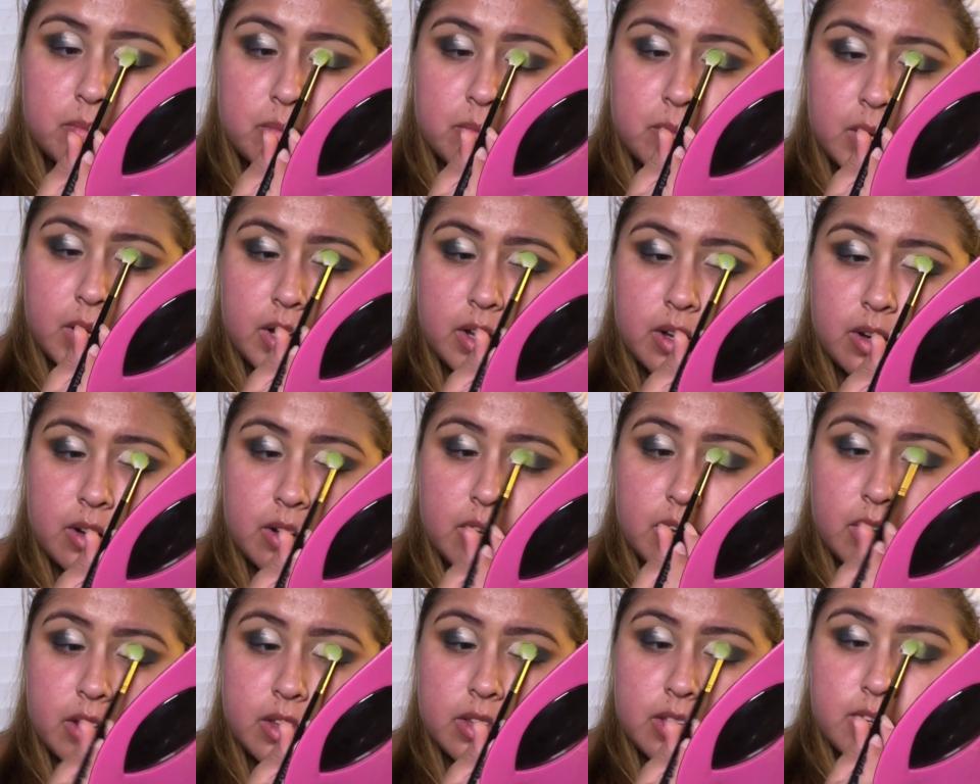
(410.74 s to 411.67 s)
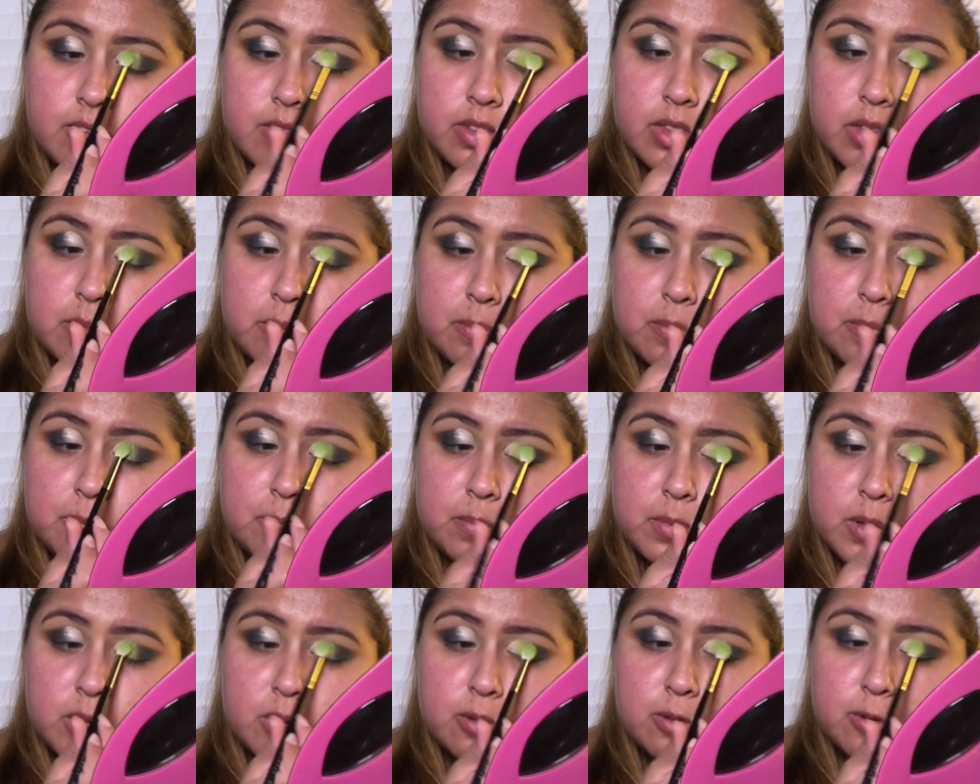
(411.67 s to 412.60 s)
But even the
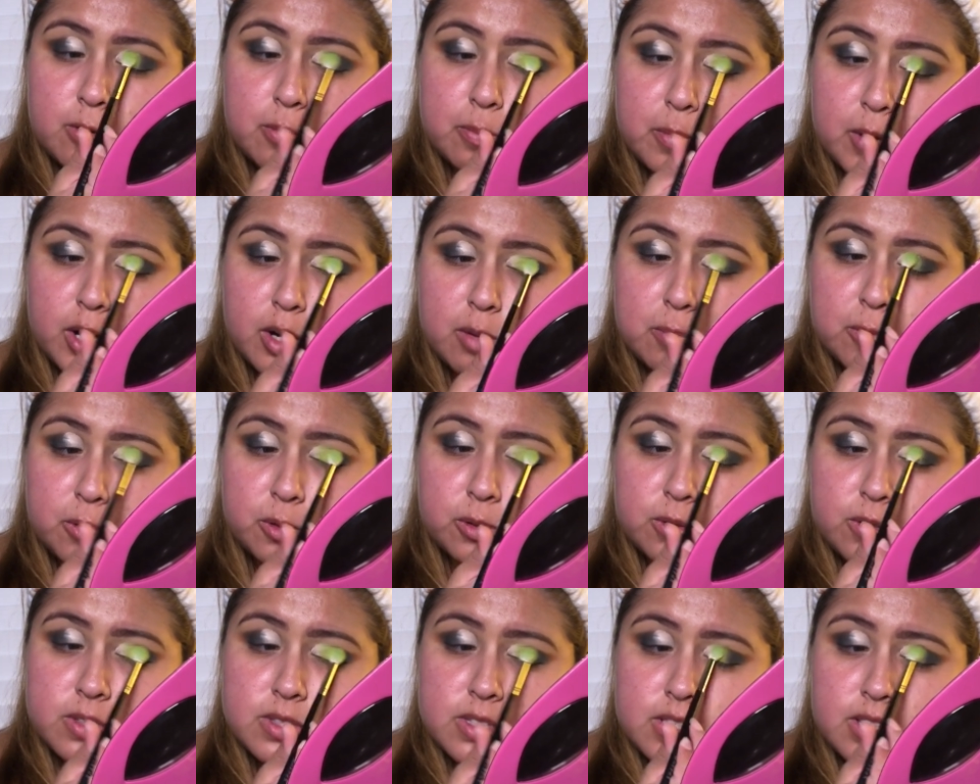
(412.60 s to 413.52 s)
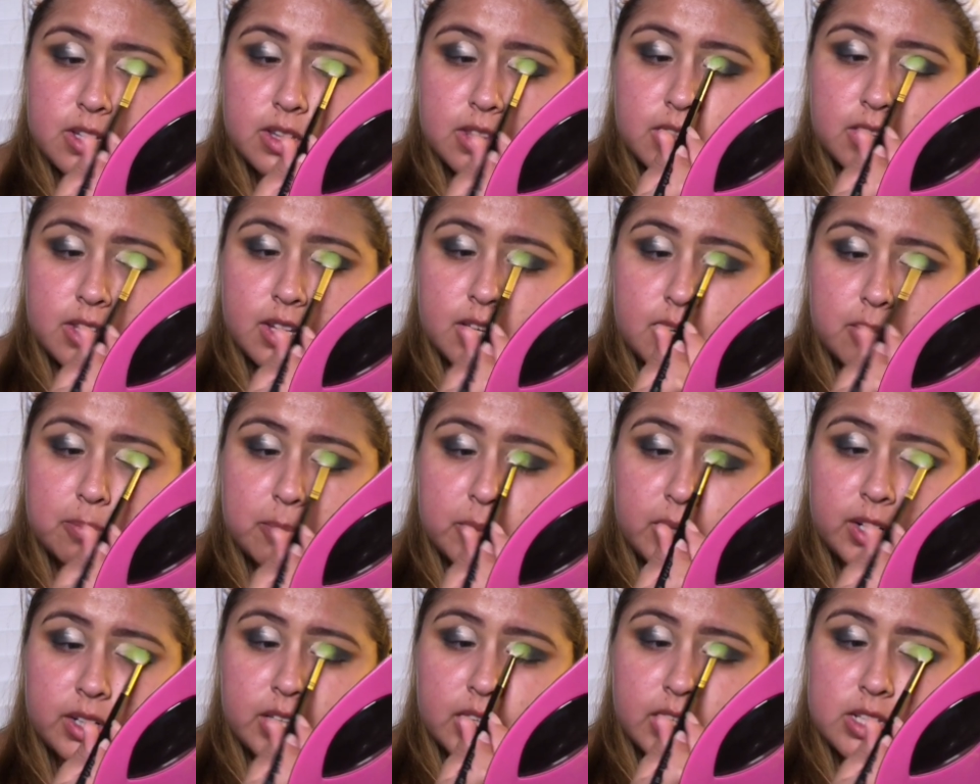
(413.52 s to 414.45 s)
beautiful purples in the
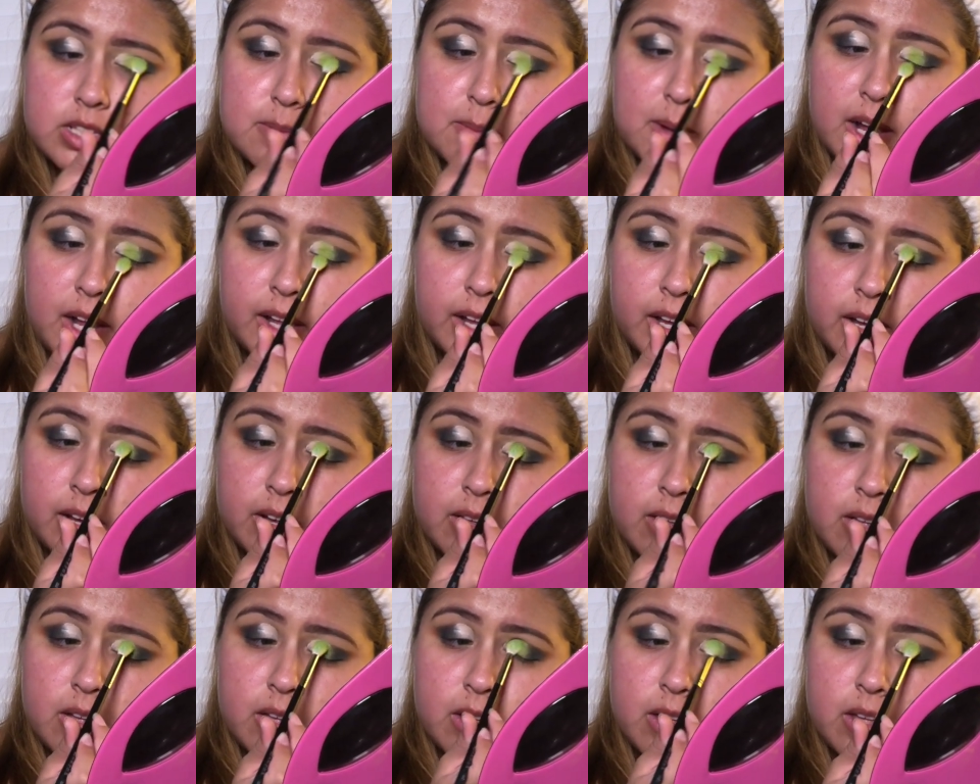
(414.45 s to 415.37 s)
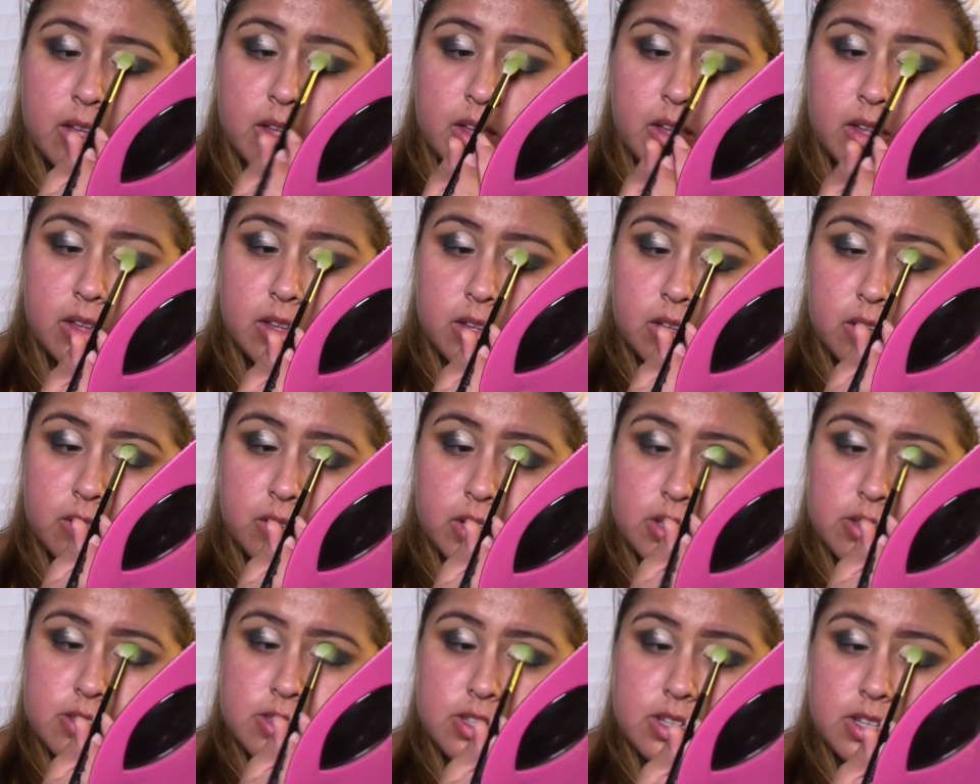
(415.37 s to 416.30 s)
Bloodlust palette, you
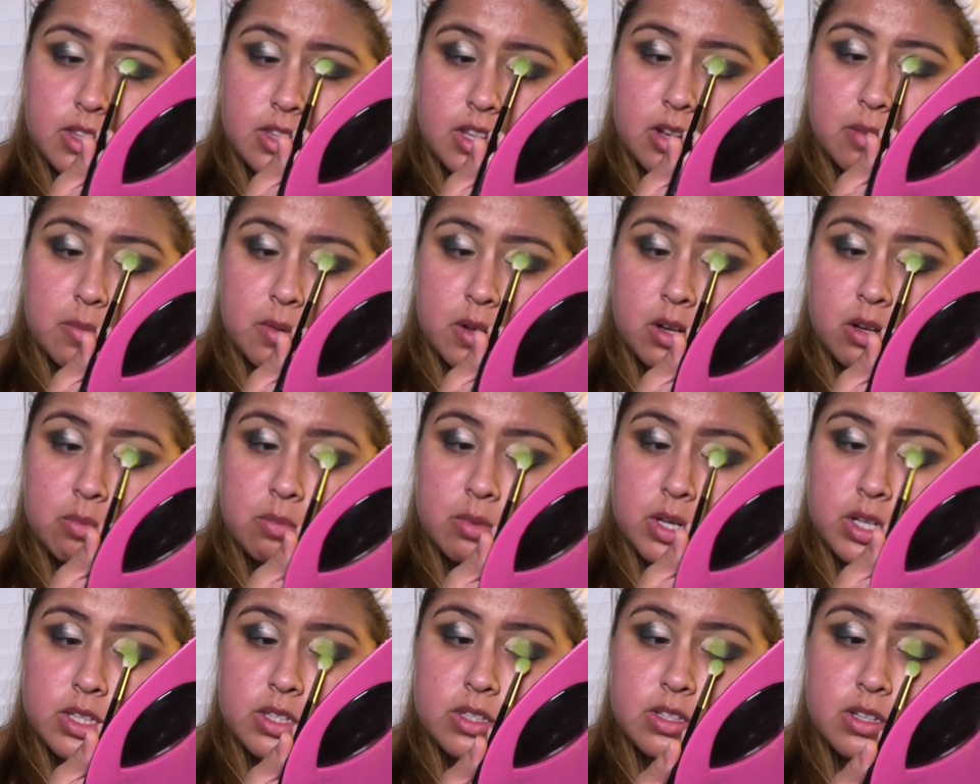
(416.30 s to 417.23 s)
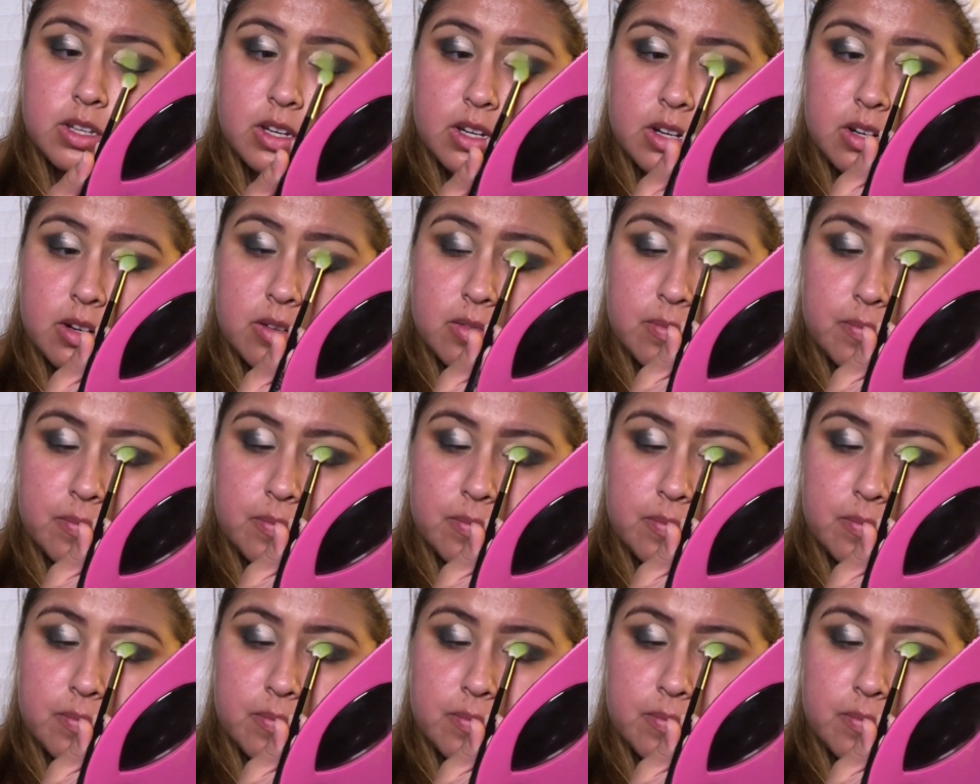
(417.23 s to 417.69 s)
can see them on my skin.